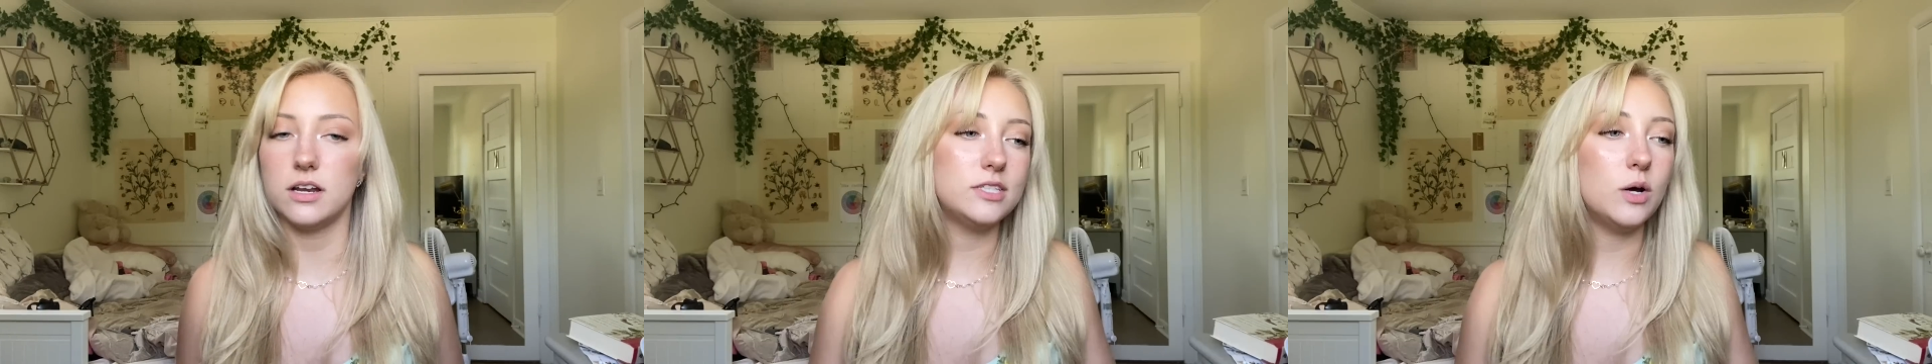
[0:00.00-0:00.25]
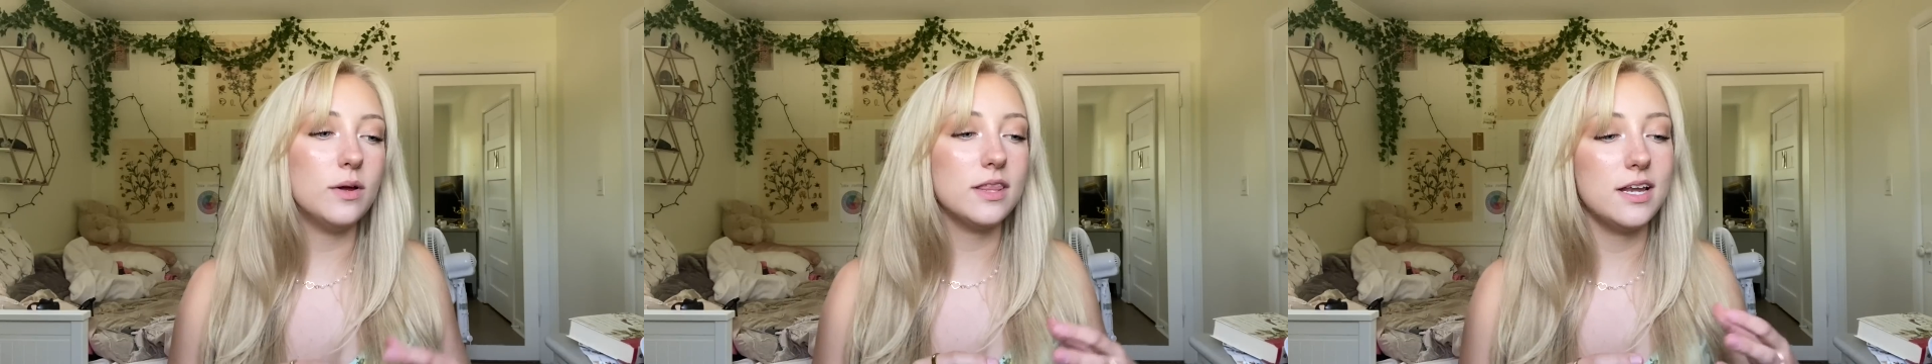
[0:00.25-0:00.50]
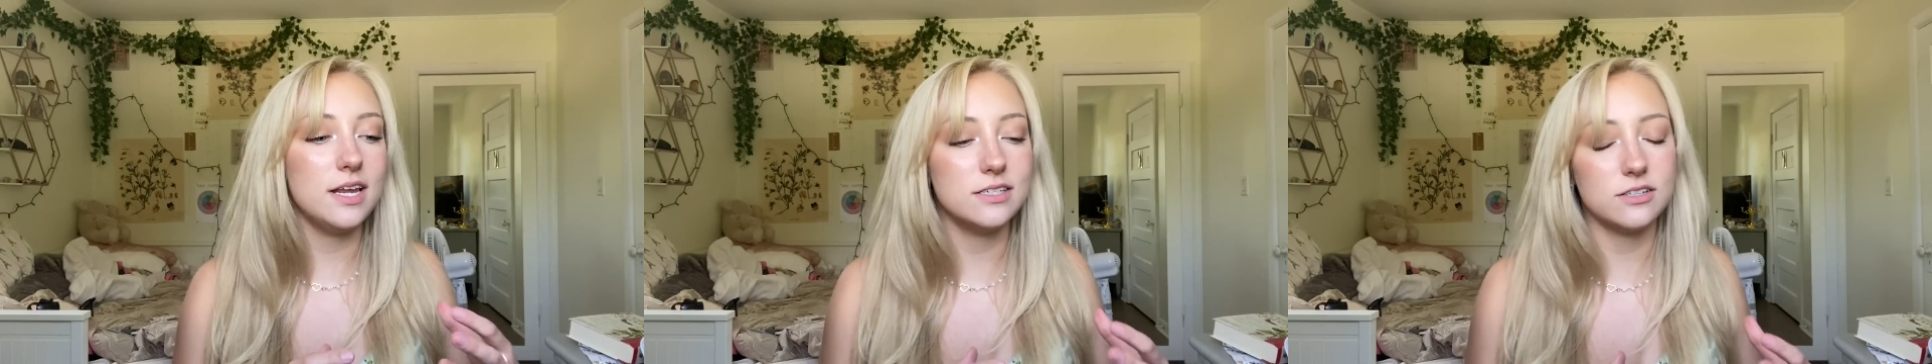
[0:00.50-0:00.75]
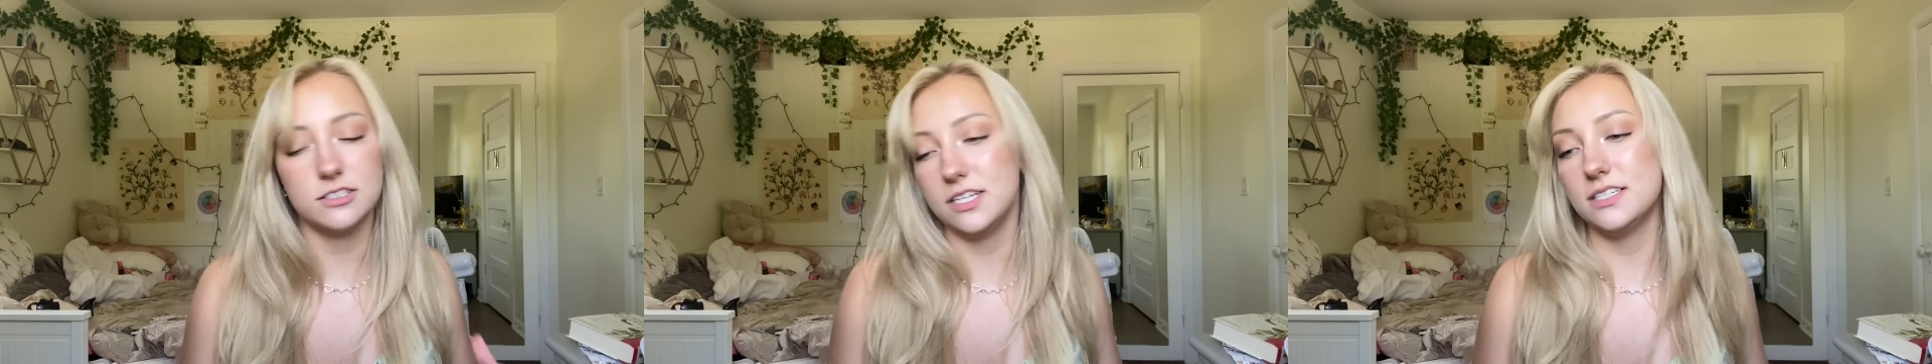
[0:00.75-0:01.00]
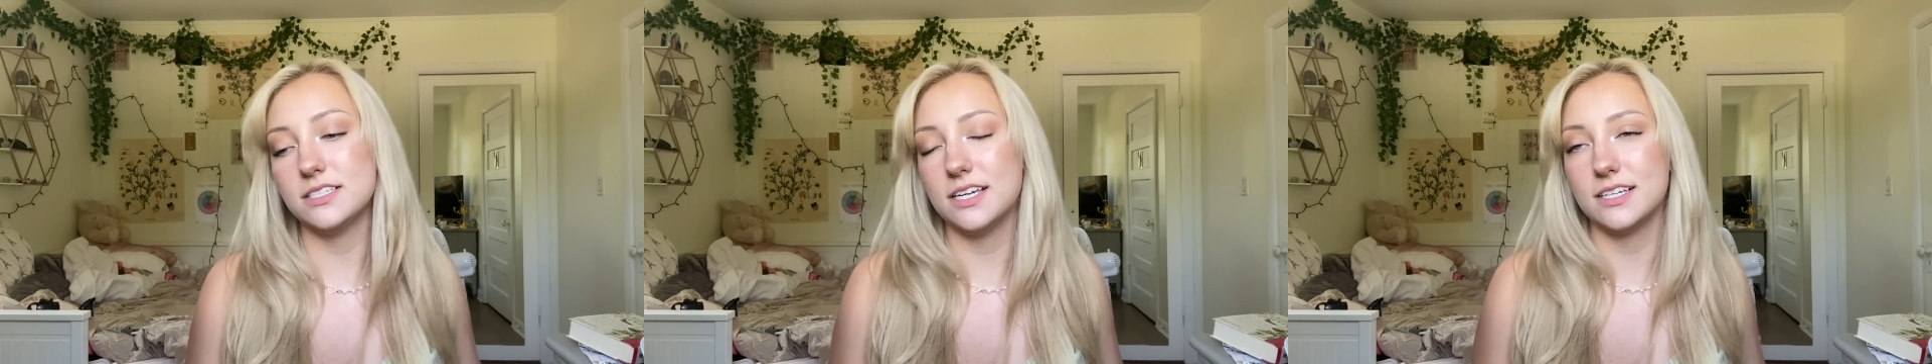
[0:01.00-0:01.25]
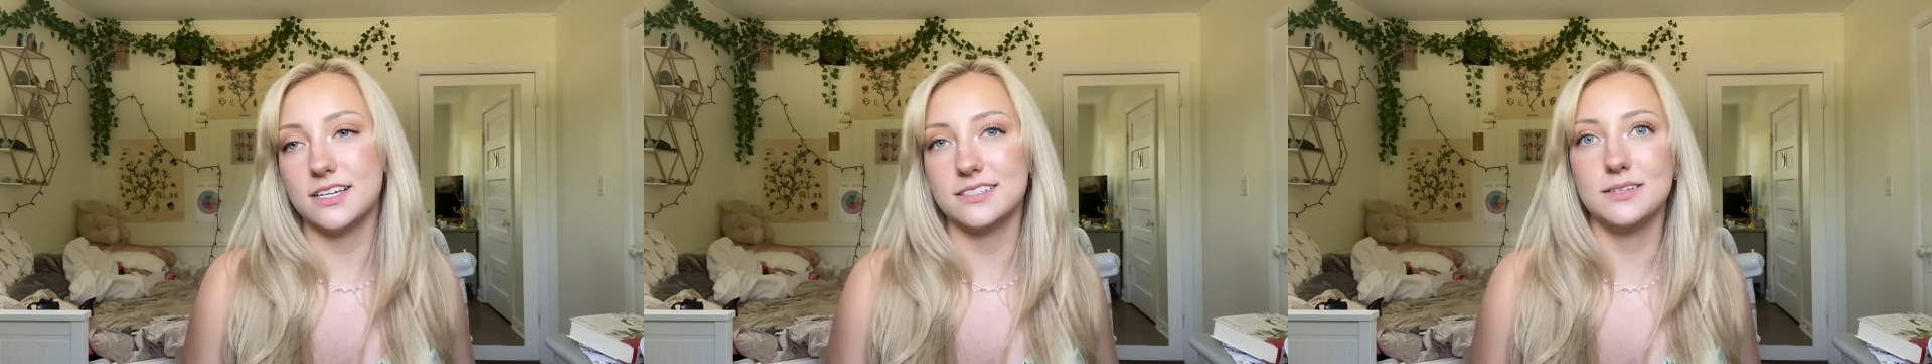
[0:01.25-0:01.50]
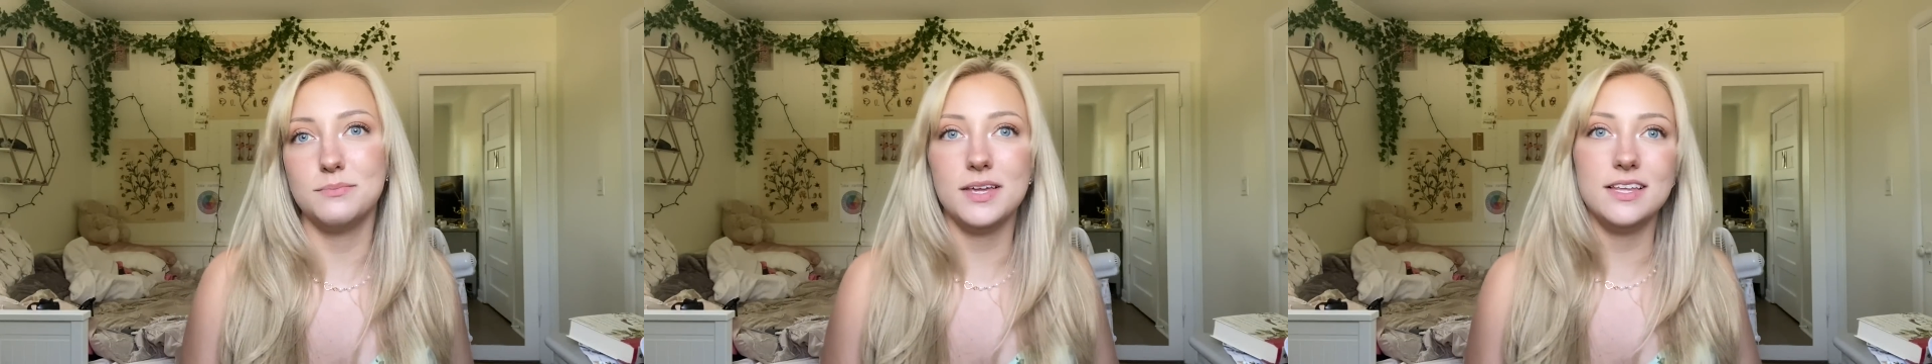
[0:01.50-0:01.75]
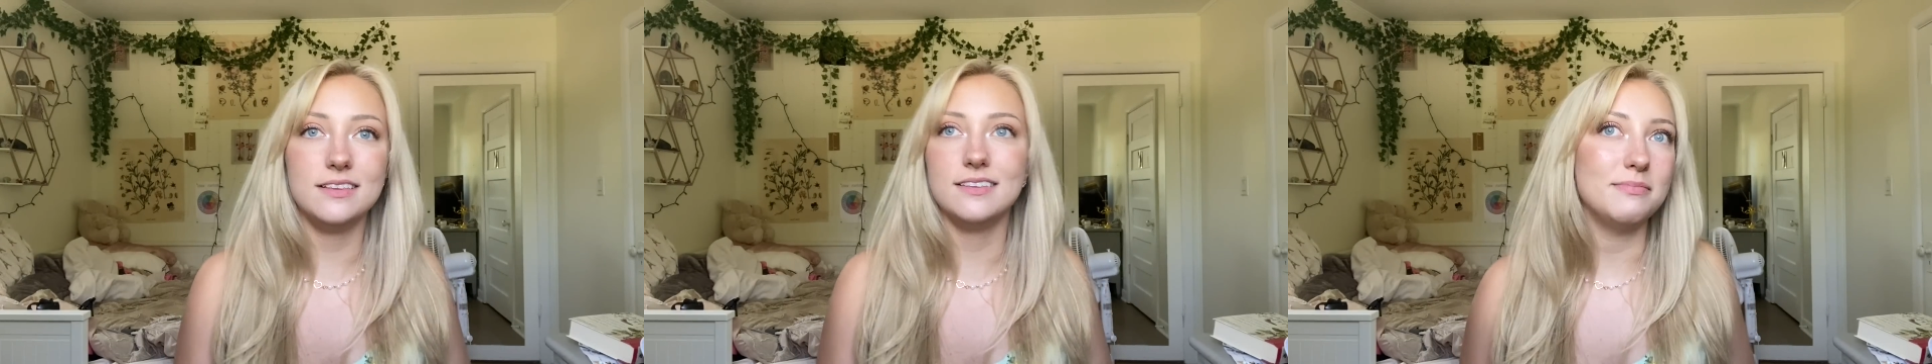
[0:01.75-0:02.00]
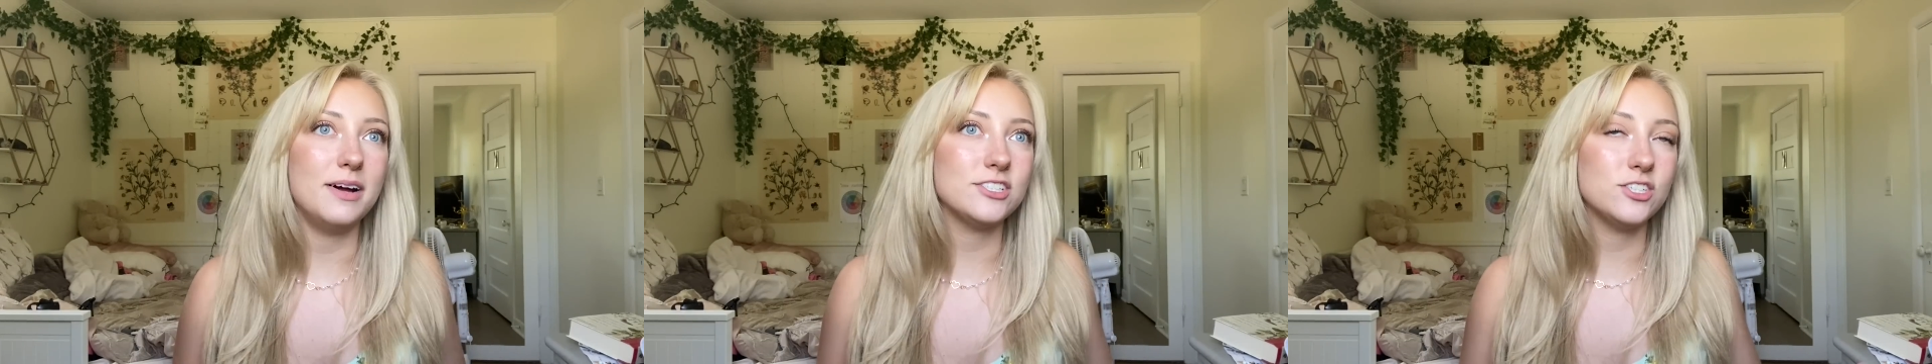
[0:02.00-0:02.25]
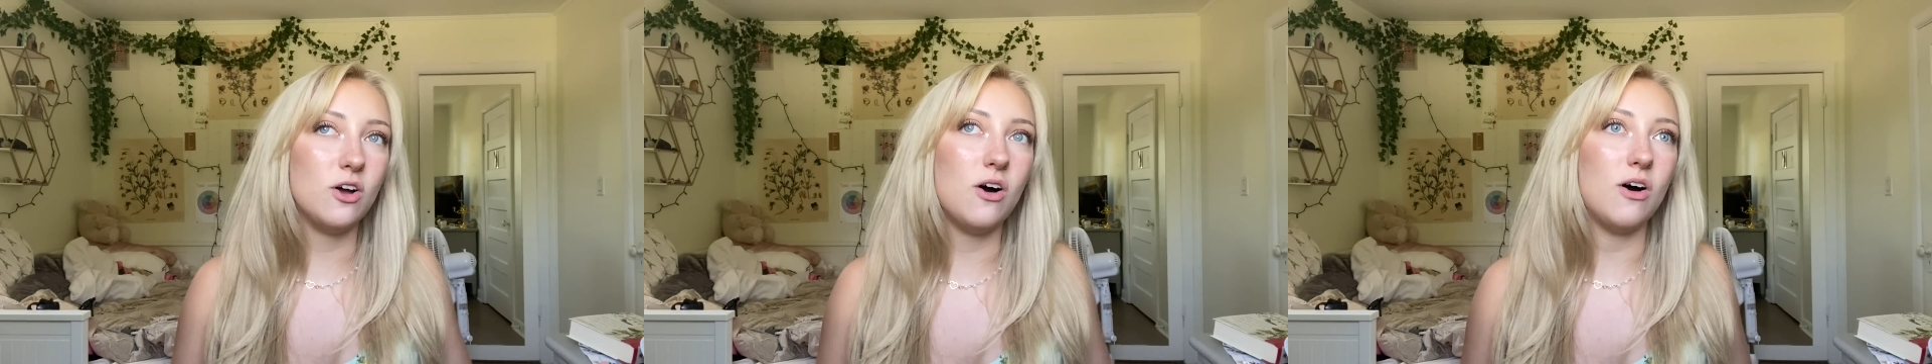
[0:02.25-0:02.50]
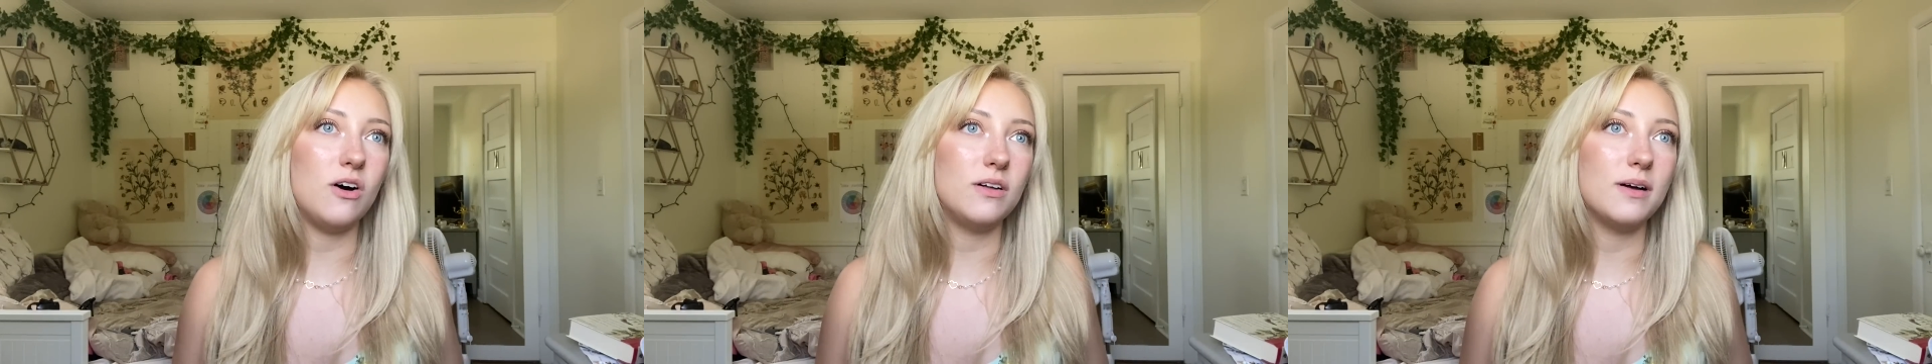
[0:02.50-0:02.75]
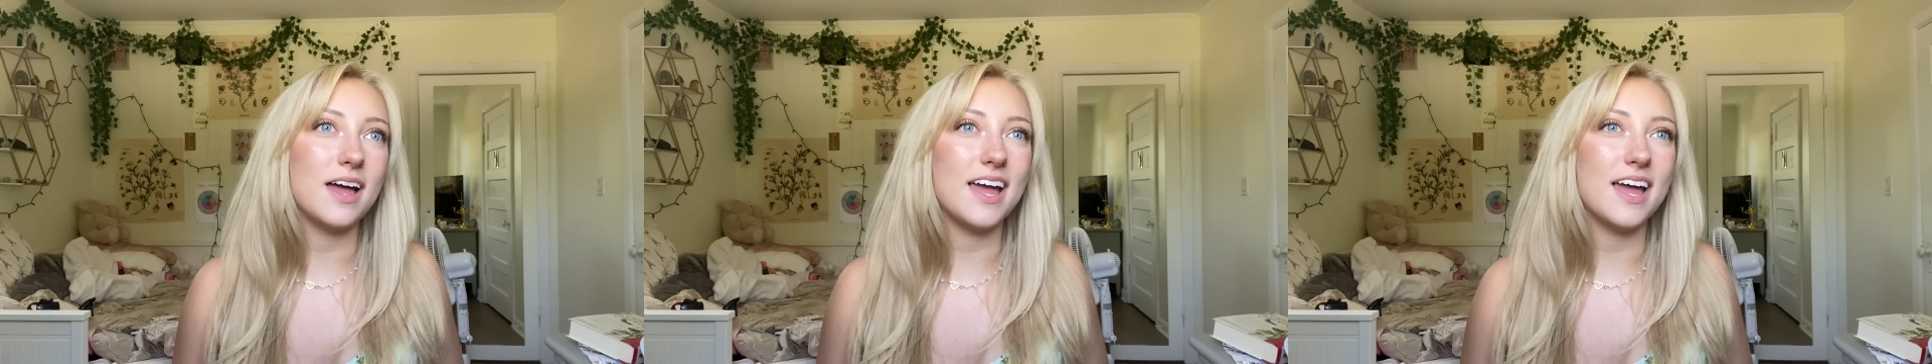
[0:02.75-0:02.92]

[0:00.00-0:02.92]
Knowing that he's autistic doesn't mean much at all.